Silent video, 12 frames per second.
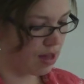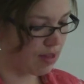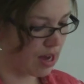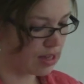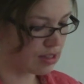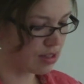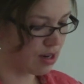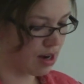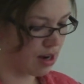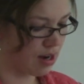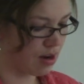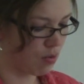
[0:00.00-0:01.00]
that
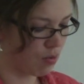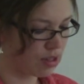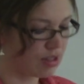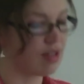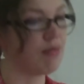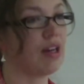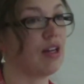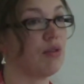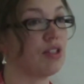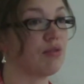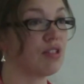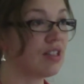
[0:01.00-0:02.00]
once the money
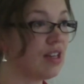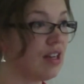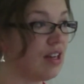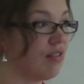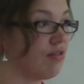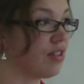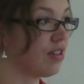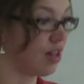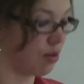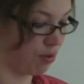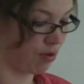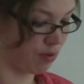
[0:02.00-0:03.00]
was received,
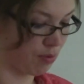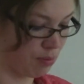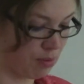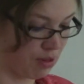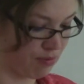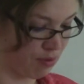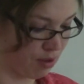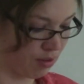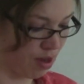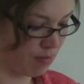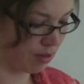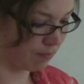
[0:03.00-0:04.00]
approval would be
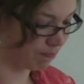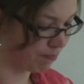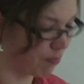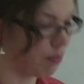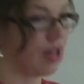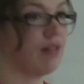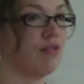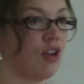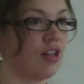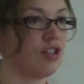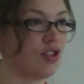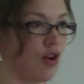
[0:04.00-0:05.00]
forthcoming, but
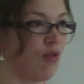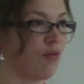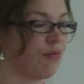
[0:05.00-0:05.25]
not so.